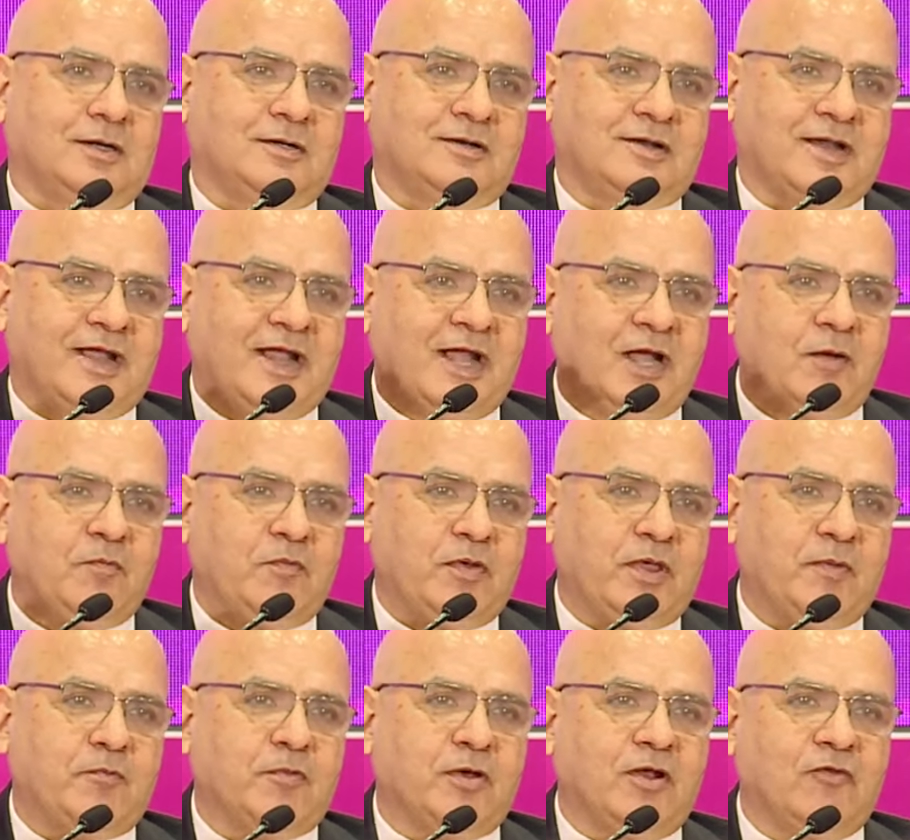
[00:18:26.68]
train
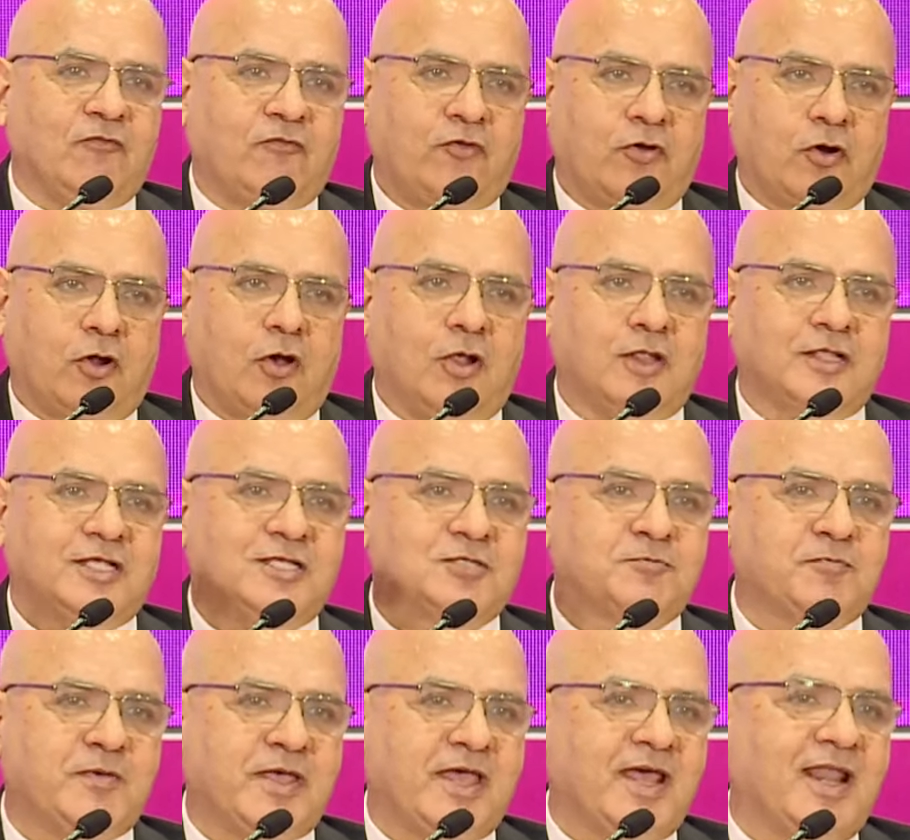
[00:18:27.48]
people for all
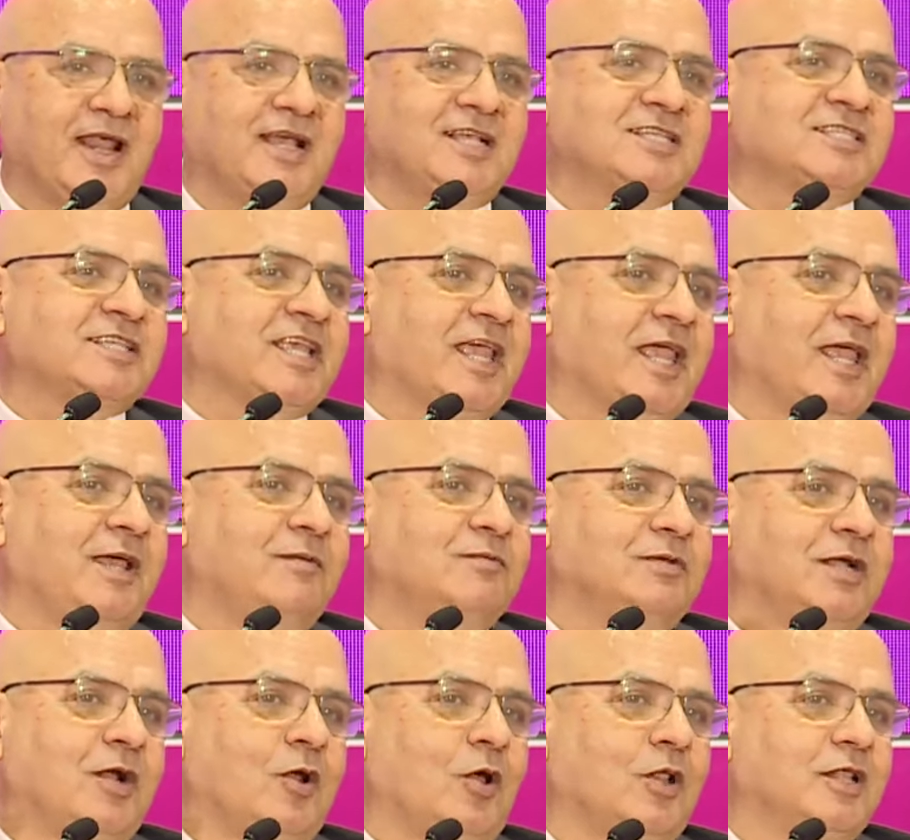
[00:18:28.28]
these PLI
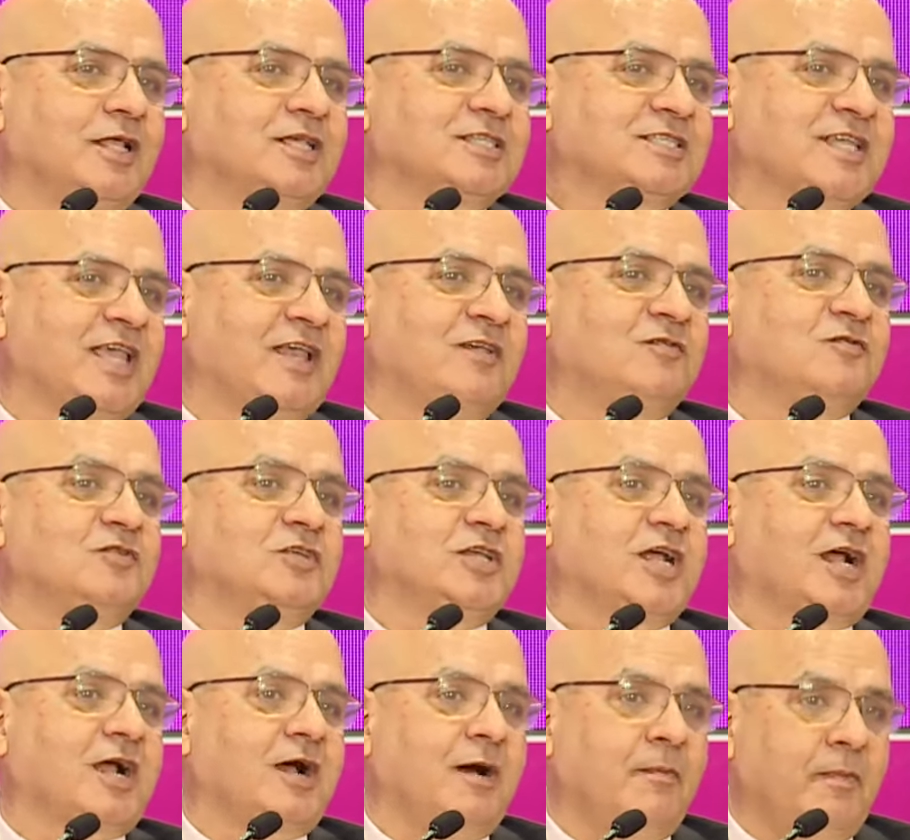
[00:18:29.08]
schemes and all the schemes
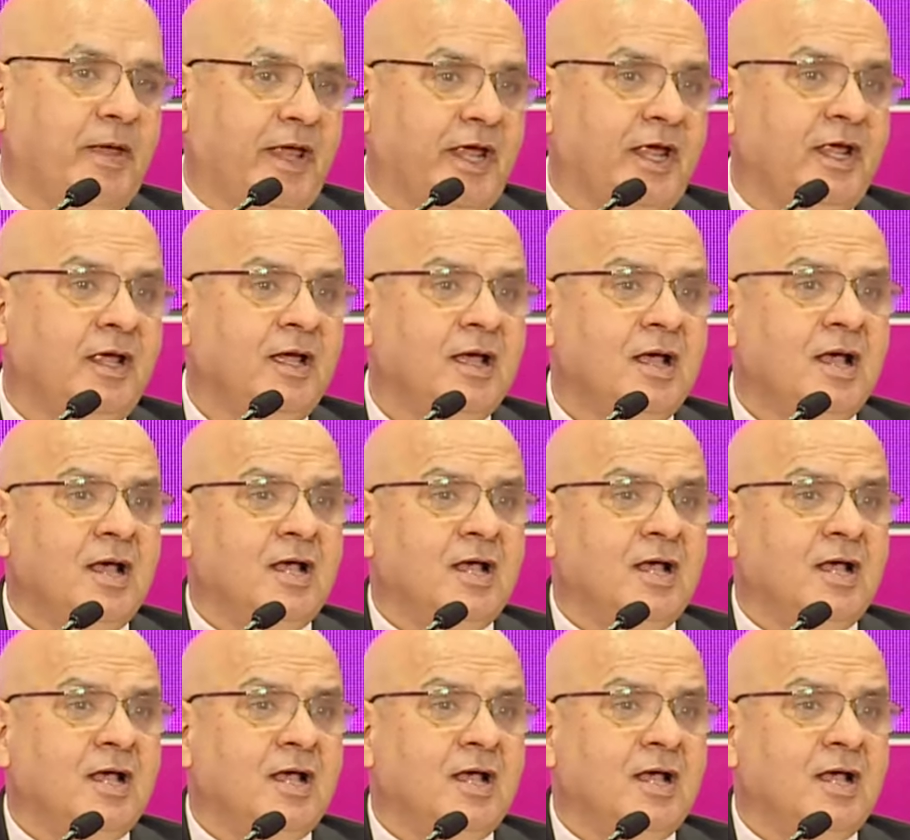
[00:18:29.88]
which are coming.